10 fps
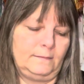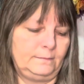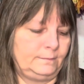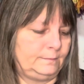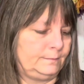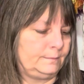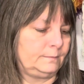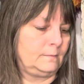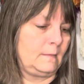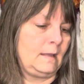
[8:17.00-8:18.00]

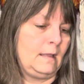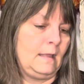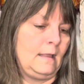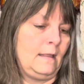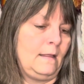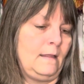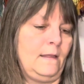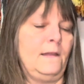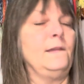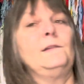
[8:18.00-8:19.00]
No one is speaking in this clip.